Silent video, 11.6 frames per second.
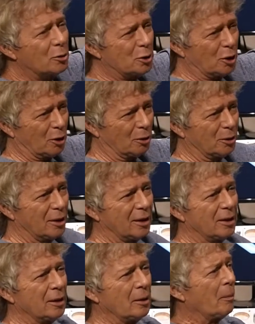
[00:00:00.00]
out to you. Yeah,
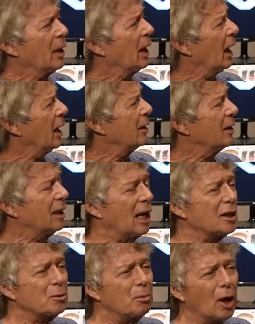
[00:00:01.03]
yeah. And
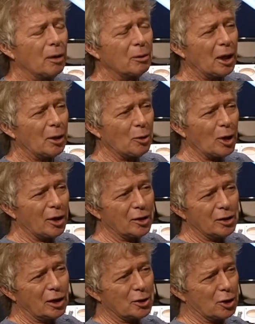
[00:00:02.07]
that's Bob Lanois
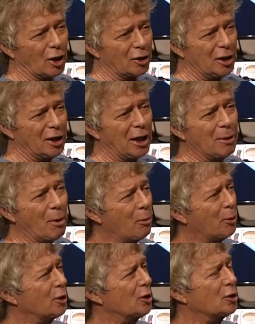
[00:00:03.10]
in a nutshell. He came
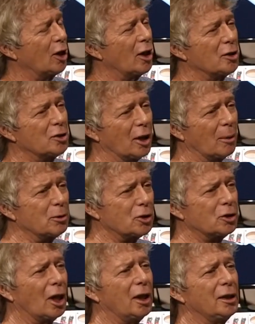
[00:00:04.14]
up with this concept,
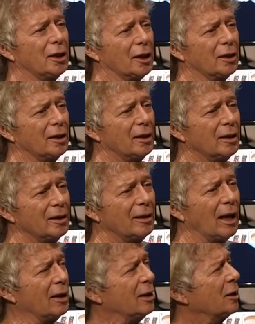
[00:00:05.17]
studied it,
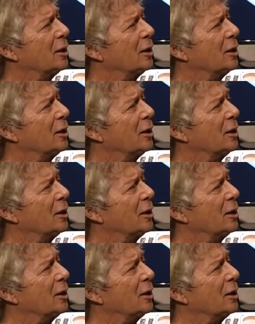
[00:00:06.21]
and then